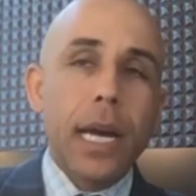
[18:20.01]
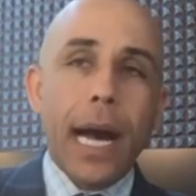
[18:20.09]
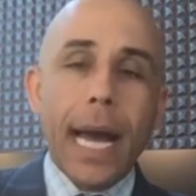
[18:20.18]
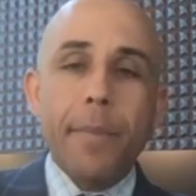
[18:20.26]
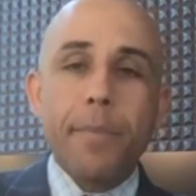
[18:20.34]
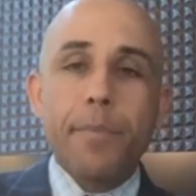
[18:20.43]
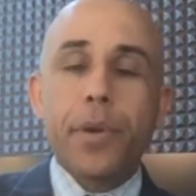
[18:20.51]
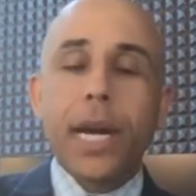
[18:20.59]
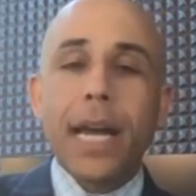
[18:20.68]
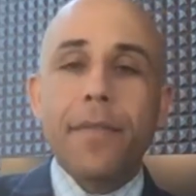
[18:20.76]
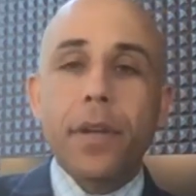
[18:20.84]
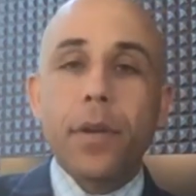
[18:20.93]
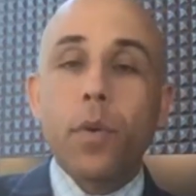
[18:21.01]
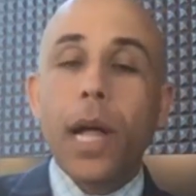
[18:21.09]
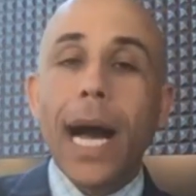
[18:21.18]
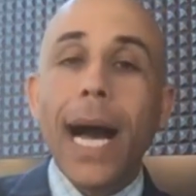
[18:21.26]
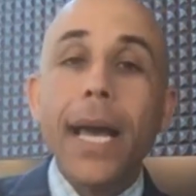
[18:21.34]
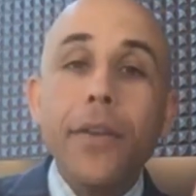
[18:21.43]
I'm private. Well,
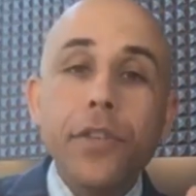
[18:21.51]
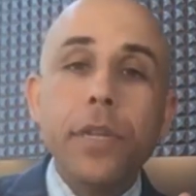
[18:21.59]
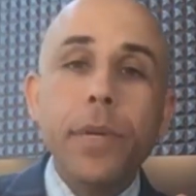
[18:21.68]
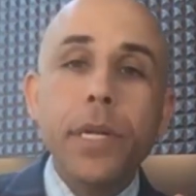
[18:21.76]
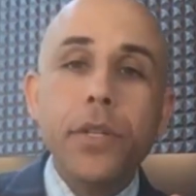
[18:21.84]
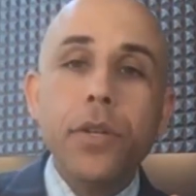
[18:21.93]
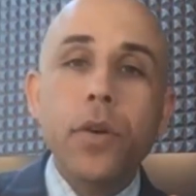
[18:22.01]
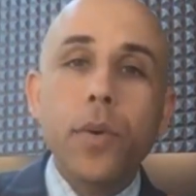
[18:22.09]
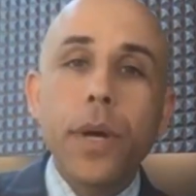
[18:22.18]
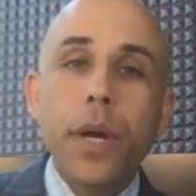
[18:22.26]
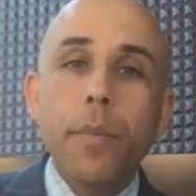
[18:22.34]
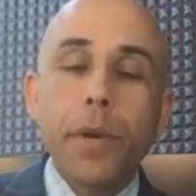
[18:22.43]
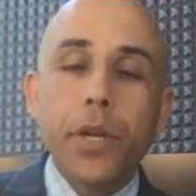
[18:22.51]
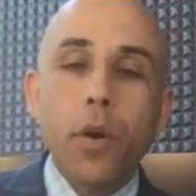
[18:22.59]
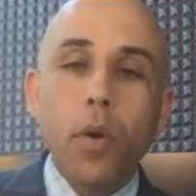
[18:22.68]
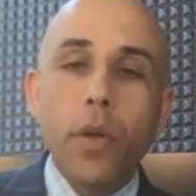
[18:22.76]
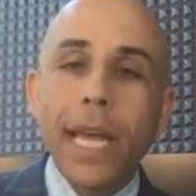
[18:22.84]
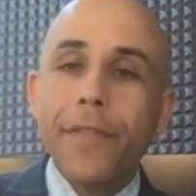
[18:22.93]
I used to be too, but you
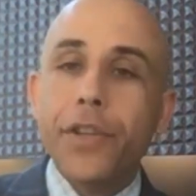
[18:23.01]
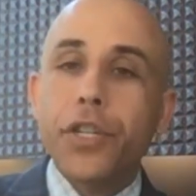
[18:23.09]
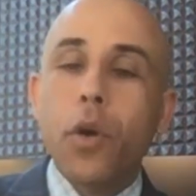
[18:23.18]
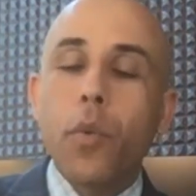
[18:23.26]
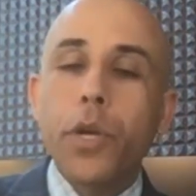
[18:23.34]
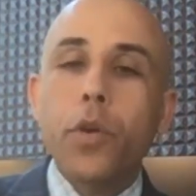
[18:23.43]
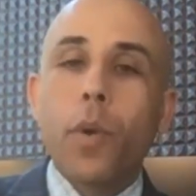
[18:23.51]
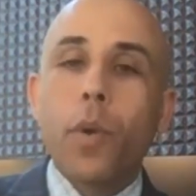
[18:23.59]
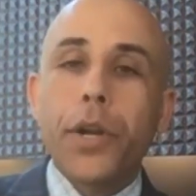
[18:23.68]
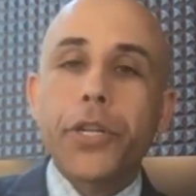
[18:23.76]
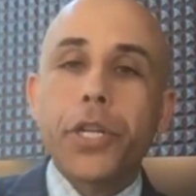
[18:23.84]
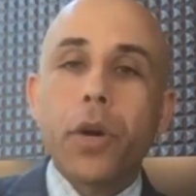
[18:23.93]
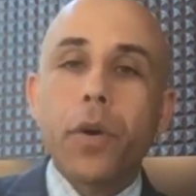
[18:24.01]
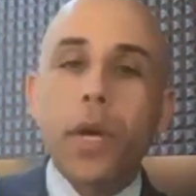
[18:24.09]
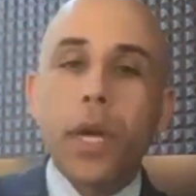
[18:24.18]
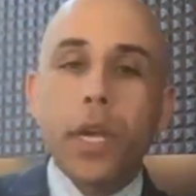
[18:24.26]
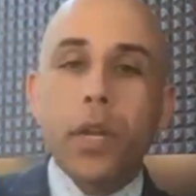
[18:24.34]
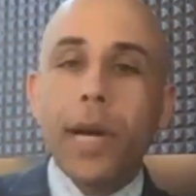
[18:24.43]
only have to show what you want to show.
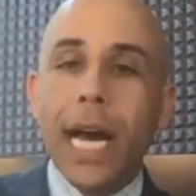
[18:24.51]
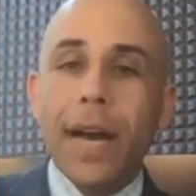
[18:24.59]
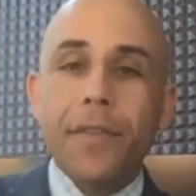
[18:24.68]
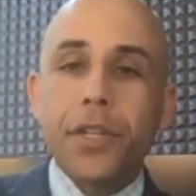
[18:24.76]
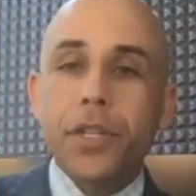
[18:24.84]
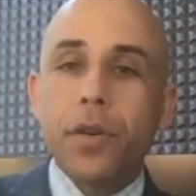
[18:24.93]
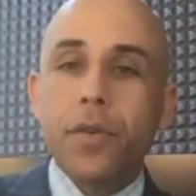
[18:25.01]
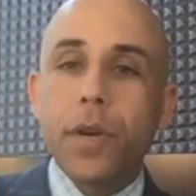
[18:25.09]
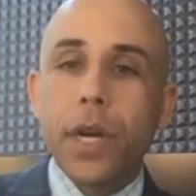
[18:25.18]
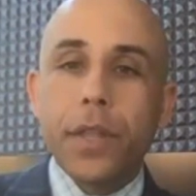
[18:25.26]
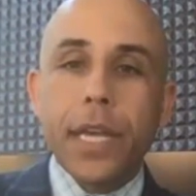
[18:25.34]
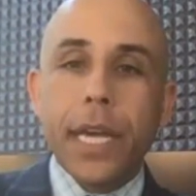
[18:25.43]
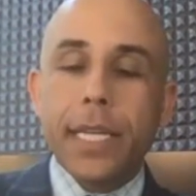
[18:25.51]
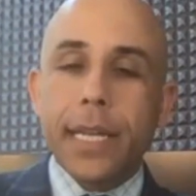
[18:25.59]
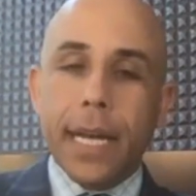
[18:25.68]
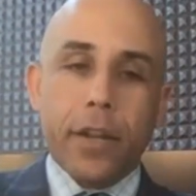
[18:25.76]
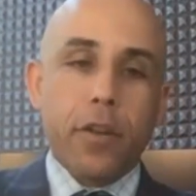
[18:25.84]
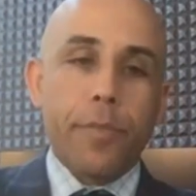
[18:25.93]
You don't have to show the
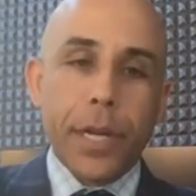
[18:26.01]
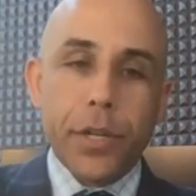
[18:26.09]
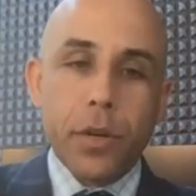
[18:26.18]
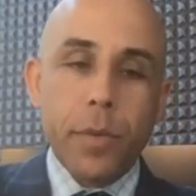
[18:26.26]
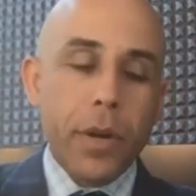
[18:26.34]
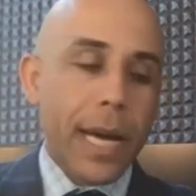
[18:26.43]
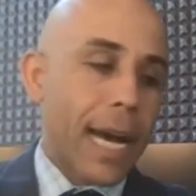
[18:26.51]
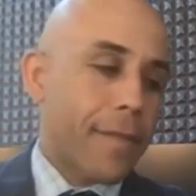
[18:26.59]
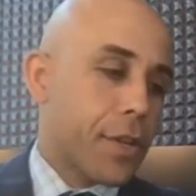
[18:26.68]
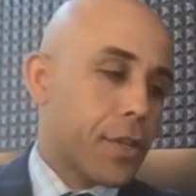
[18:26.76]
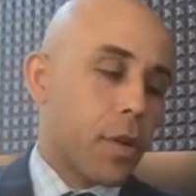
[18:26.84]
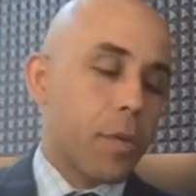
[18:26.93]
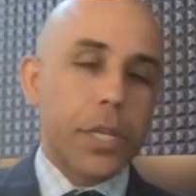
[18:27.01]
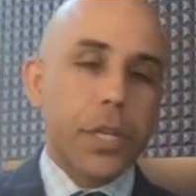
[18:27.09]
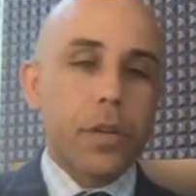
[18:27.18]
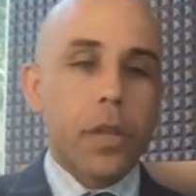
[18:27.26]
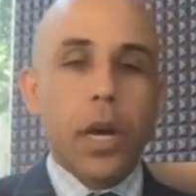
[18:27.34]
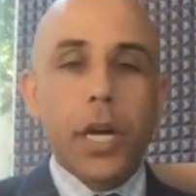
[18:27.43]
inside of your bedroom. You don't have to show what's in
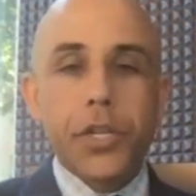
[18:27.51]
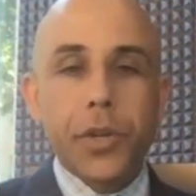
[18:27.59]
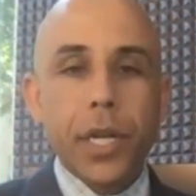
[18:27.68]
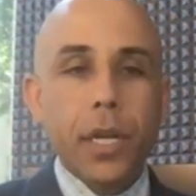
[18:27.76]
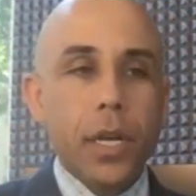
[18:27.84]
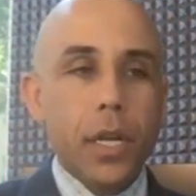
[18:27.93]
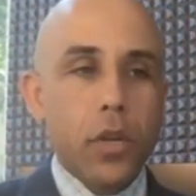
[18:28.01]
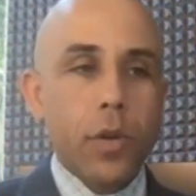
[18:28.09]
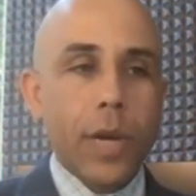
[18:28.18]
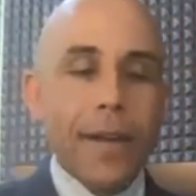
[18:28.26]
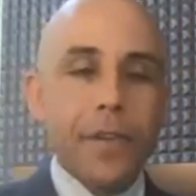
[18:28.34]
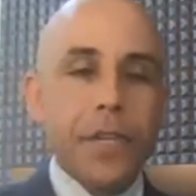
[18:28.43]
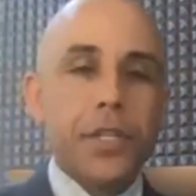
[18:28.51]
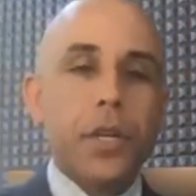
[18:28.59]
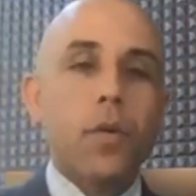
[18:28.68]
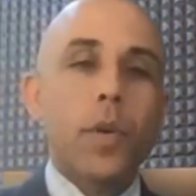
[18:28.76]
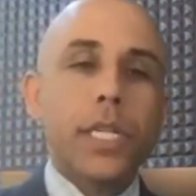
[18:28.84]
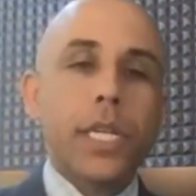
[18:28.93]
your laundry. You have to
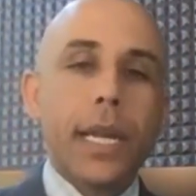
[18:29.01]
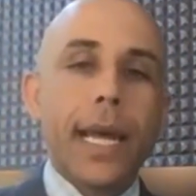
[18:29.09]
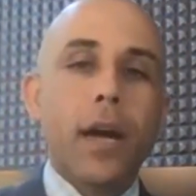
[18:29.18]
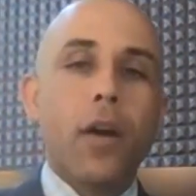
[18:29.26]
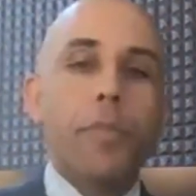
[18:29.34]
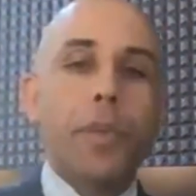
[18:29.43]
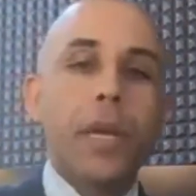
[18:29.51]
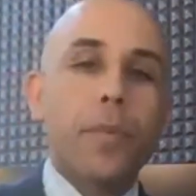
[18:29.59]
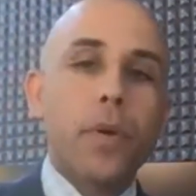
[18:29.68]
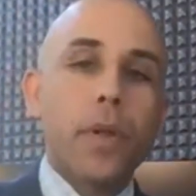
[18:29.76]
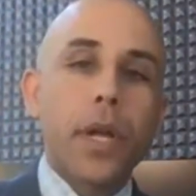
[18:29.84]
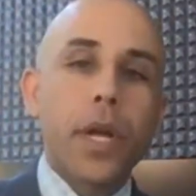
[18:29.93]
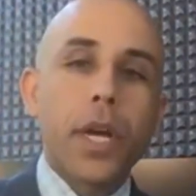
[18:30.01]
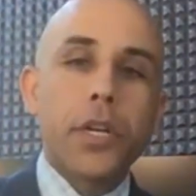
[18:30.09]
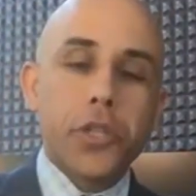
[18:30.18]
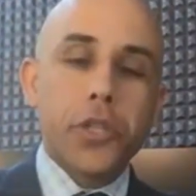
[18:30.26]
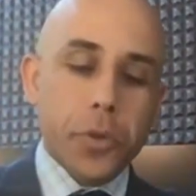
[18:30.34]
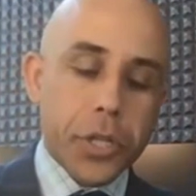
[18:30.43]
show what's going to help people.
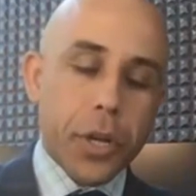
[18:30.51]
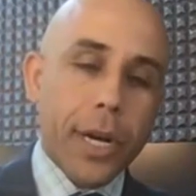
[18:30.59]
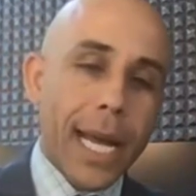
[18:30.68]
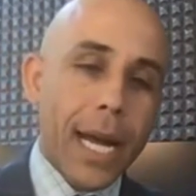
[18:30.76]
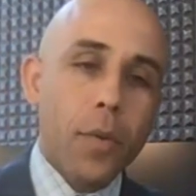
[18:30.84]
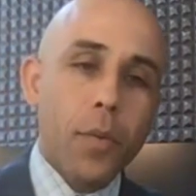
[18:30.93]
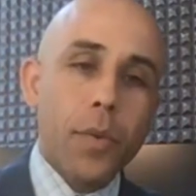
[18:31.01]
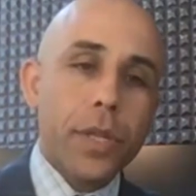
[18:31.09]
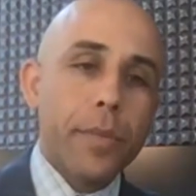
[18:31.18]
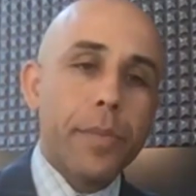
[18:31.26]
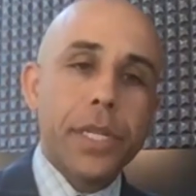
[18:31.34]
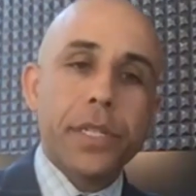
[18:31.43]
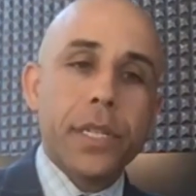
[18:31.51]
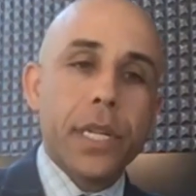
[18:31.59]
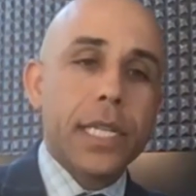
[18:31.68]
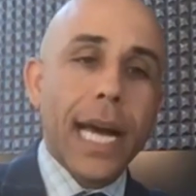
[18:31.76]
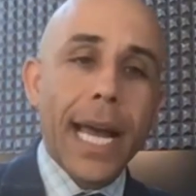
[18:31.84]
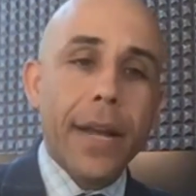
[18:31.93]
So start out with the business
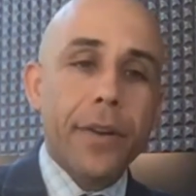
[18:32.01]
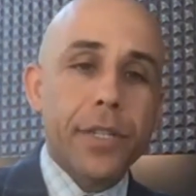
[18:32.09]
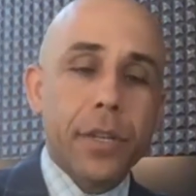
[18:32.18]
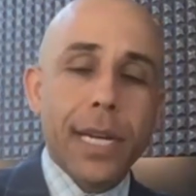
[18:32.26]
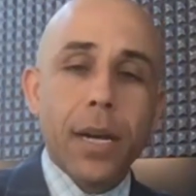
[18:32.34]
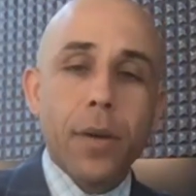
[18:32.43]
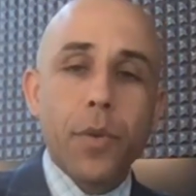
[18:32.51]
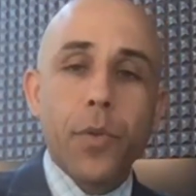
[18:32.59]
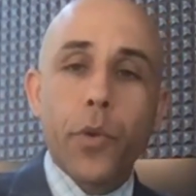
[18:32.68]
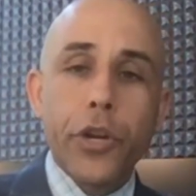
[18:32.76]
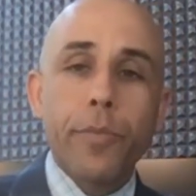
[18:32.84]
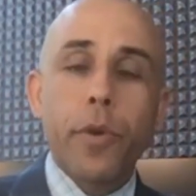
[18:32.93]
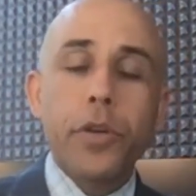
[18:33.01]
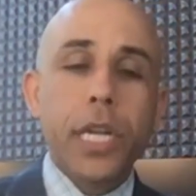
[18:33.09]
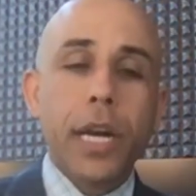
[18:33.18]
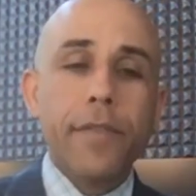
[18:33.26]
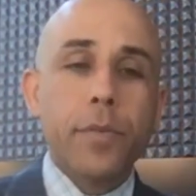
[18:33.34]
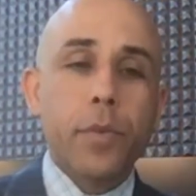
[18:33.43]
attire. Start out with where you're most
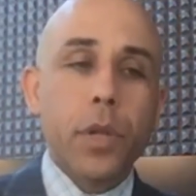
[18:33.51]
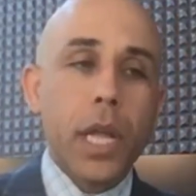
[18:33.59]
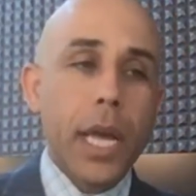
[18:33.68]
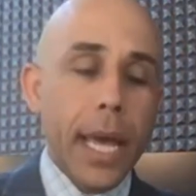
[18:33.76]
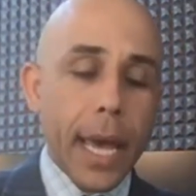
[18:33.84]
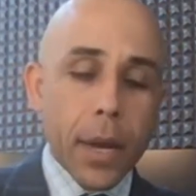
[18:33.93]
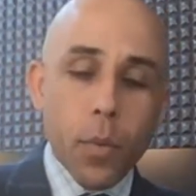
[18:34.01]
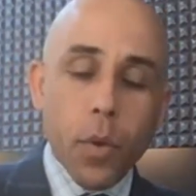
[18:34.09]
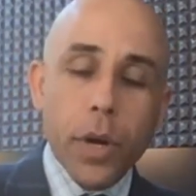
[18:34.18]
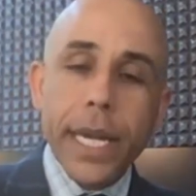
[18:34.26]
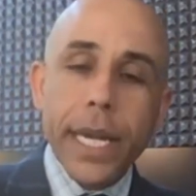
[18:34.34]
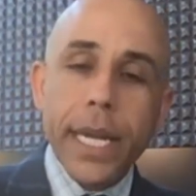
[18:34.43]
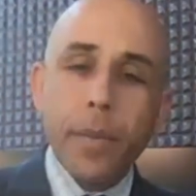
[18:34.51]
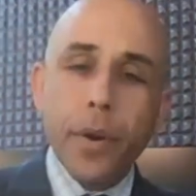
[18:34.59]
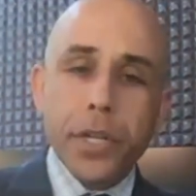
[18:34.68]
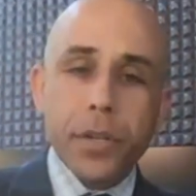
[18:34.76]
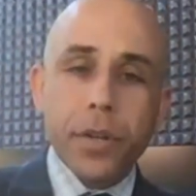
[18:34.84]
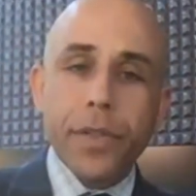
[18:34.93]
comfortable and work into
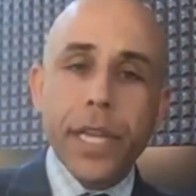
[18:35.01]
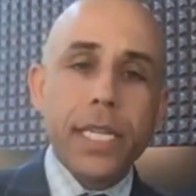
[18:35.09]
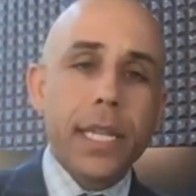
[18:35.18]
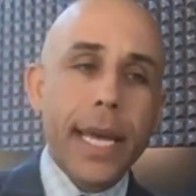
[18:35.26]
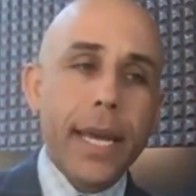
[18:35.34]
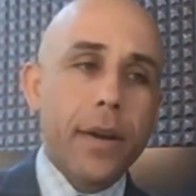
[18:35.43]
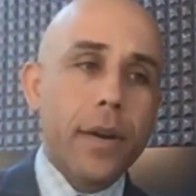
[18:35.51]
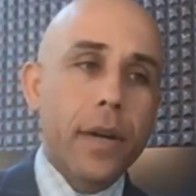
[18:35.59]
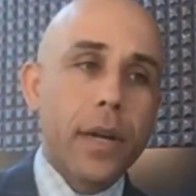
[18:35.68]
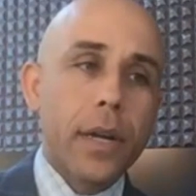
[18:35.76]
personal things later.